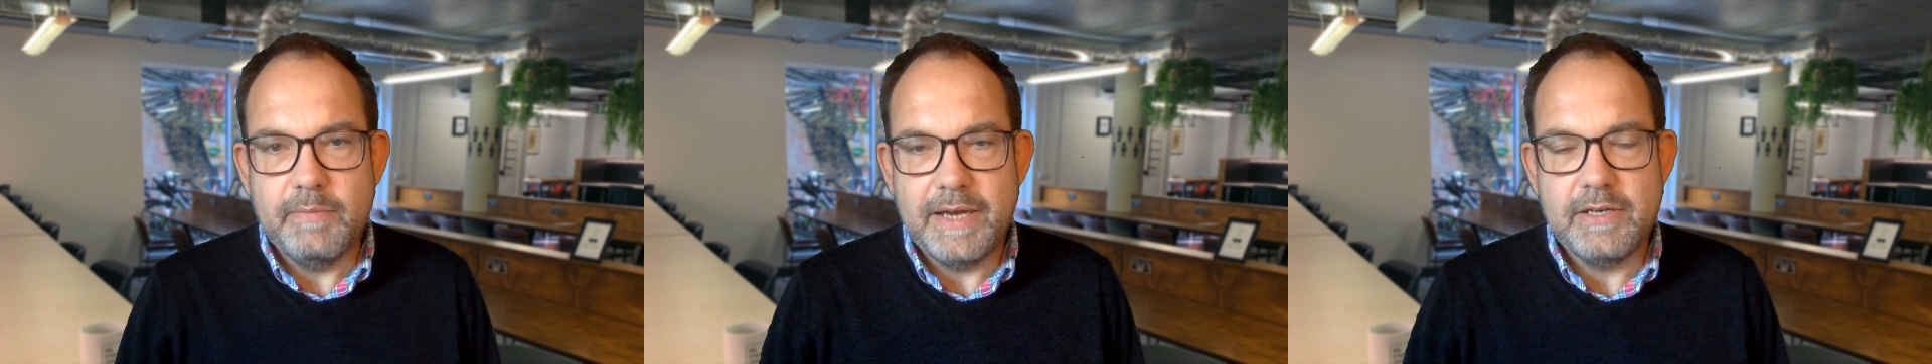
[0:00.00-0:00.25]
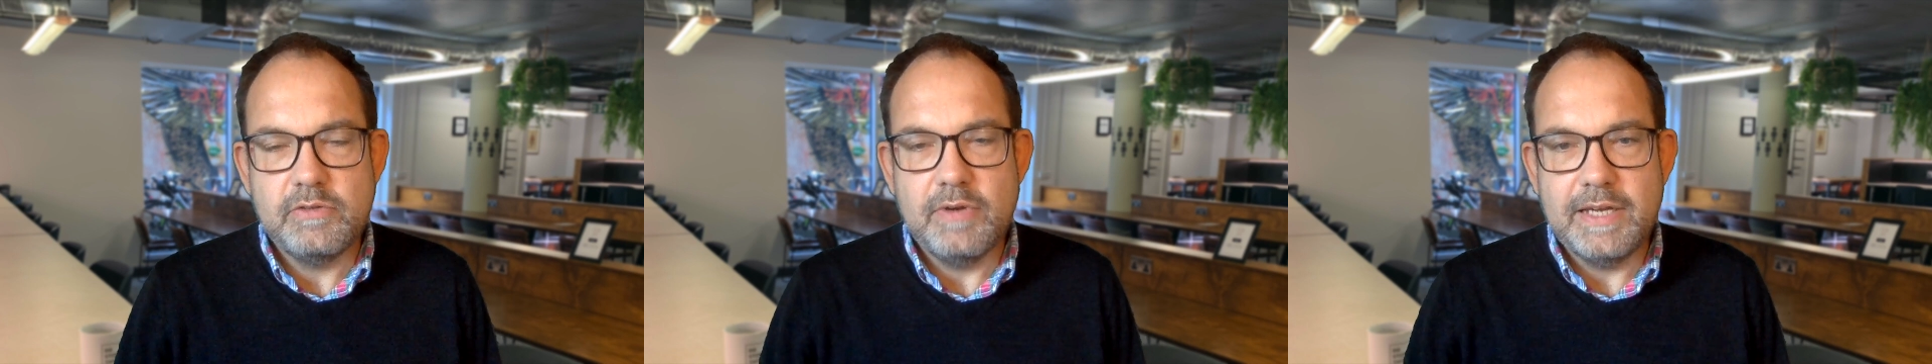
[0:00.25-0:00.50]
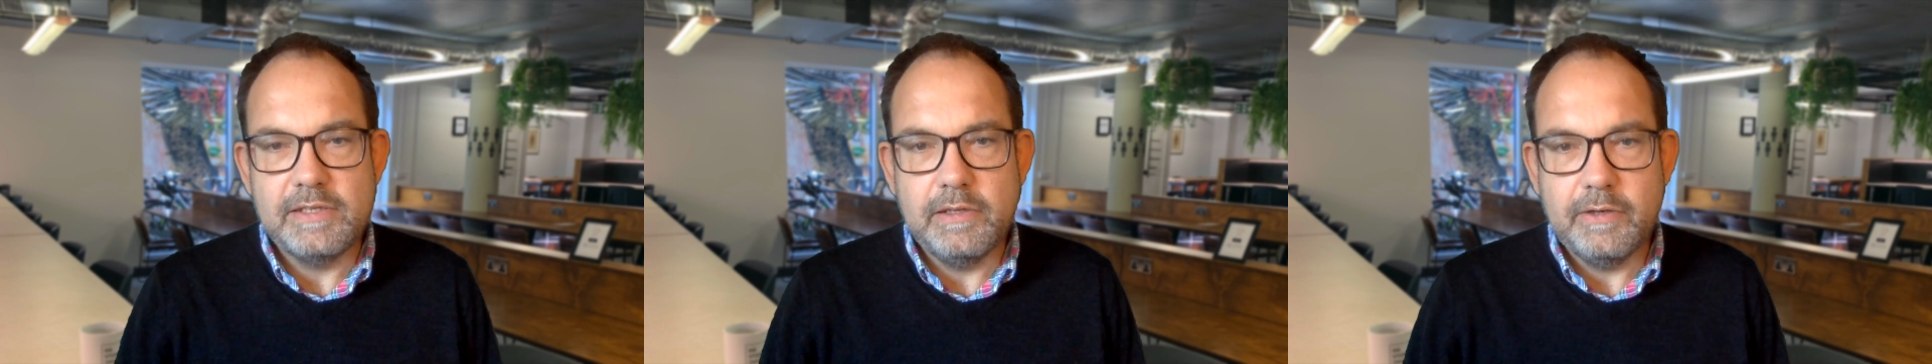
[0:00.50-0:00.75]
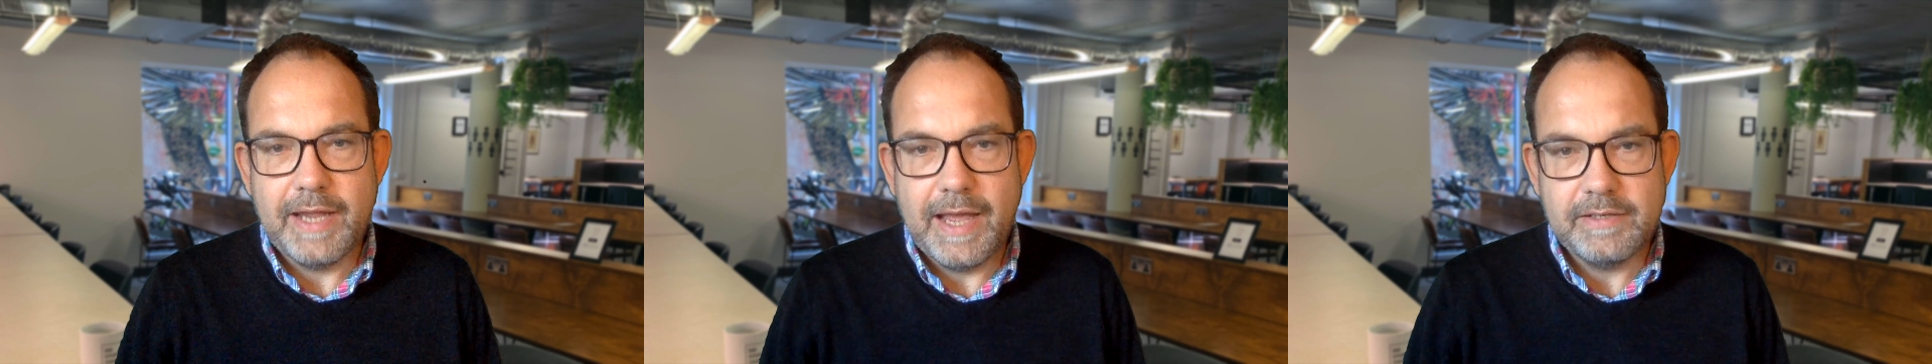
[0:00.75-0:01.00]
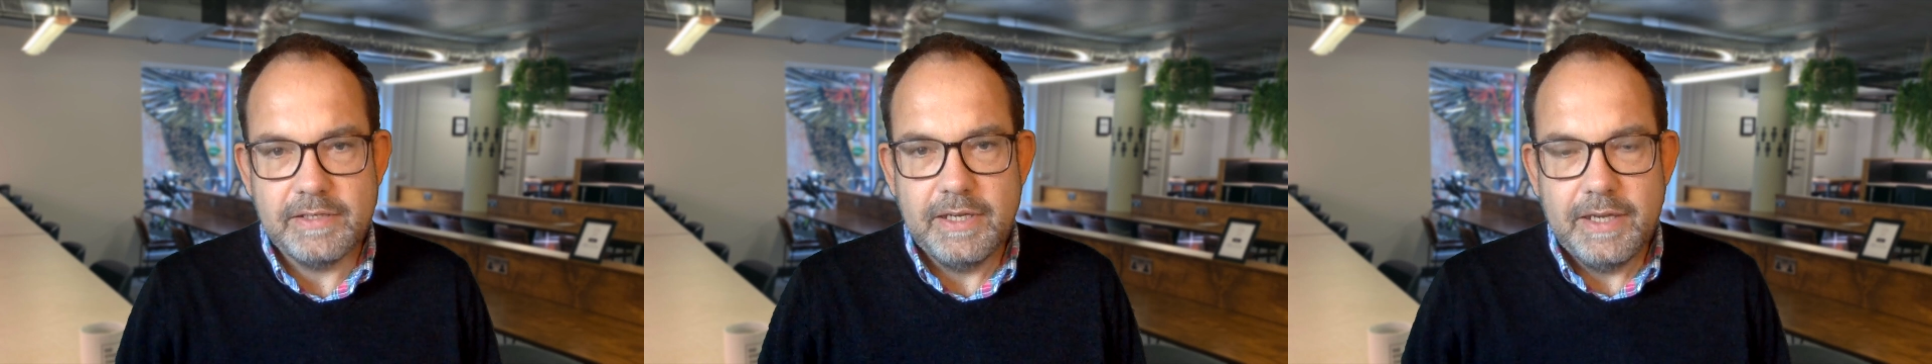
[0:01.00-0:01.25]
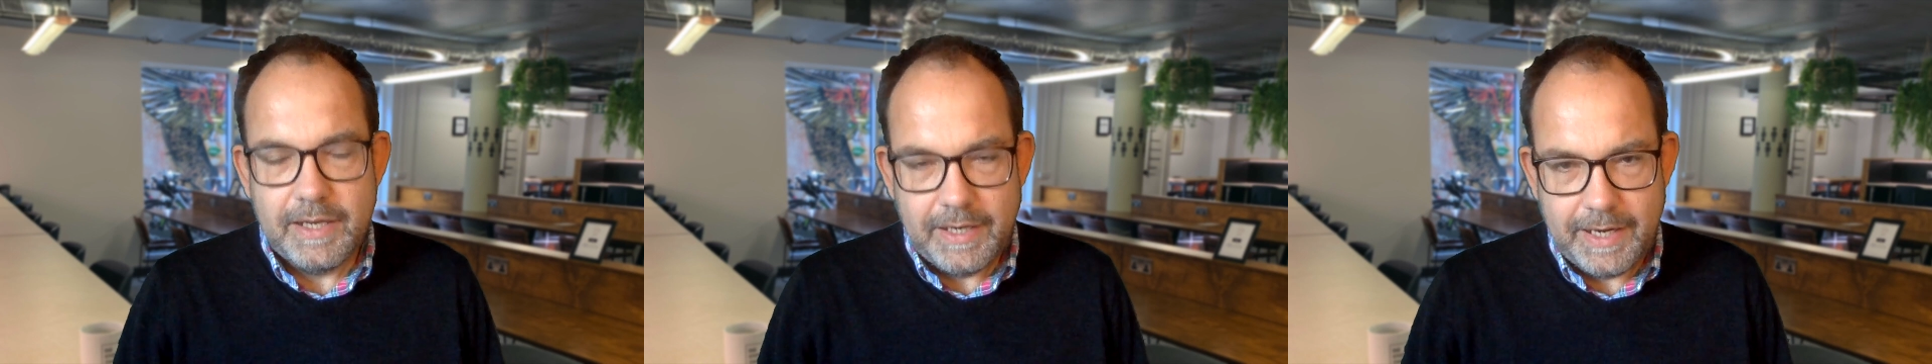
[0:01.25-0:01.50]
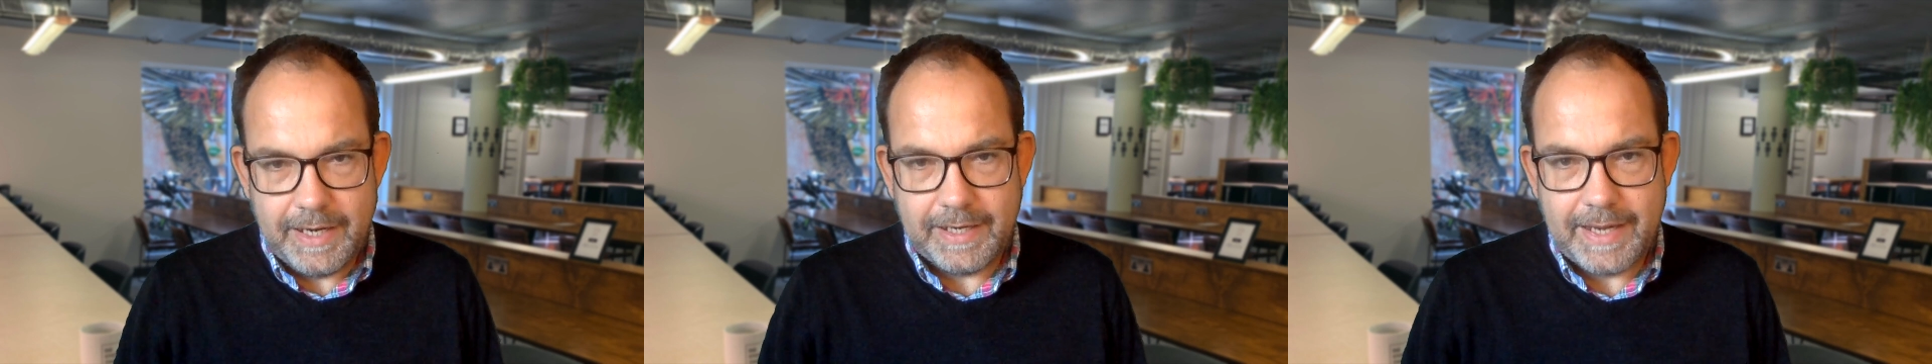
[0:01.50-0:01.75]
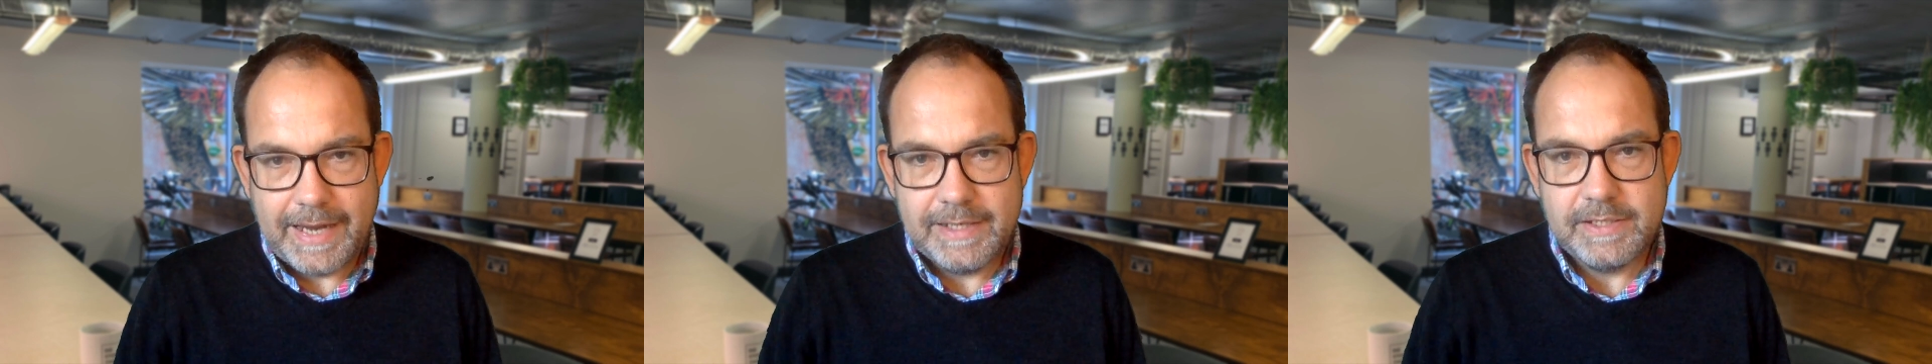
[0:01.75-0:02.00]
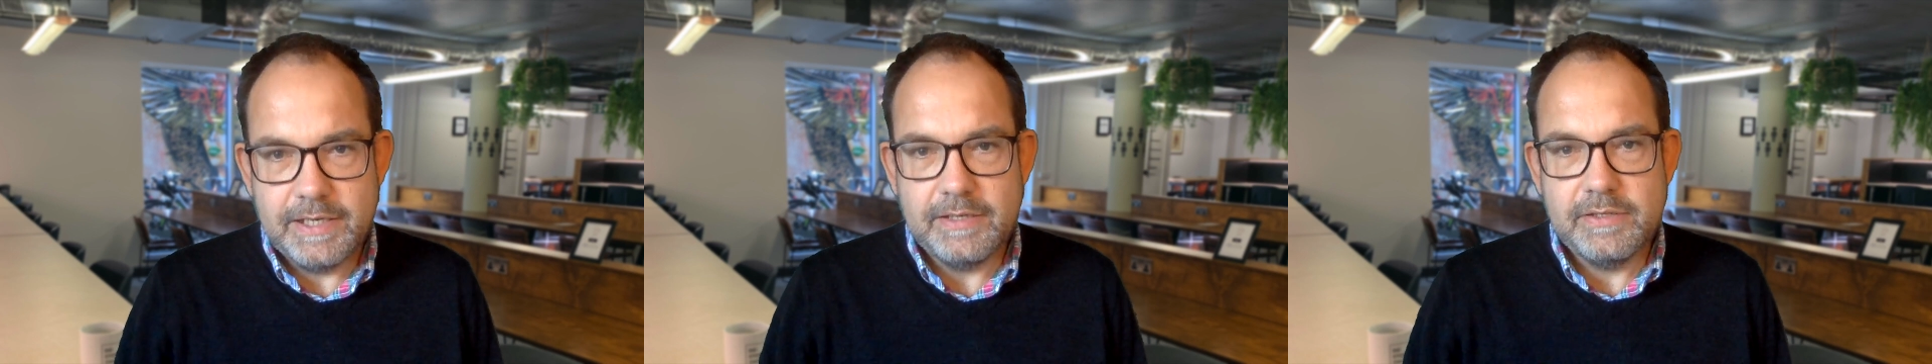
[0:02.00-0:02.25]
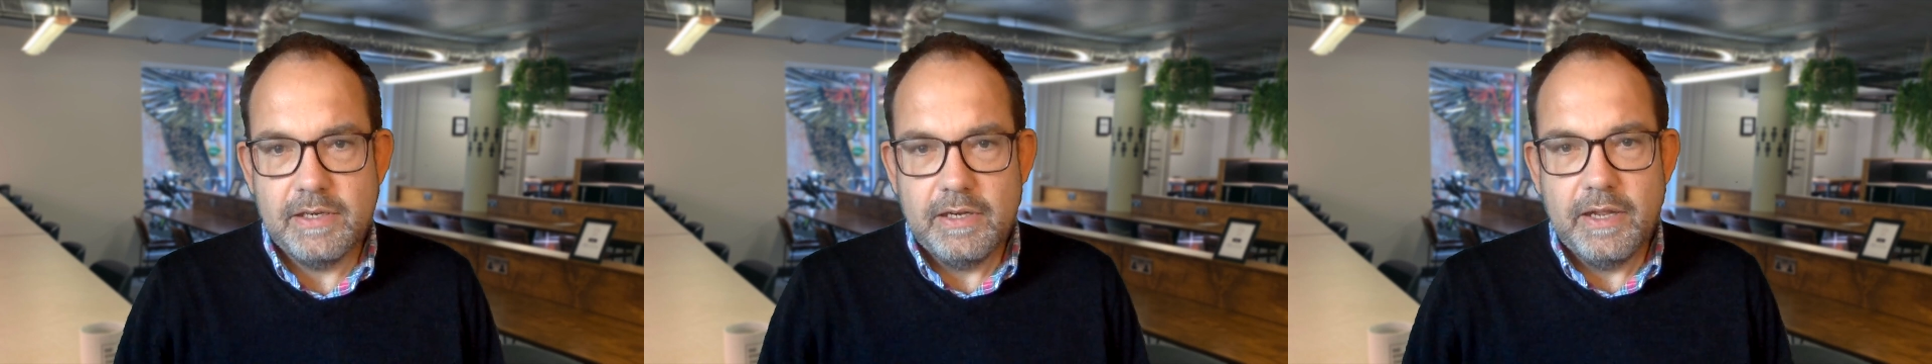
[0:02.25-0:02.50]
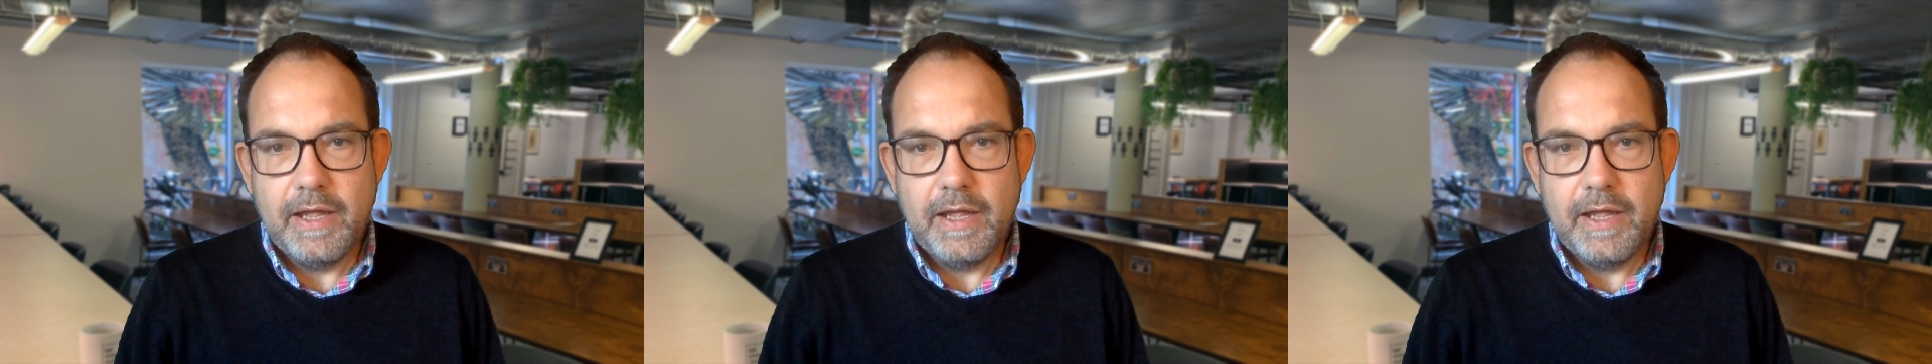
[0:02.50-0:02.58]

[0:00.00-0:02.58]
magistrates look at, in cases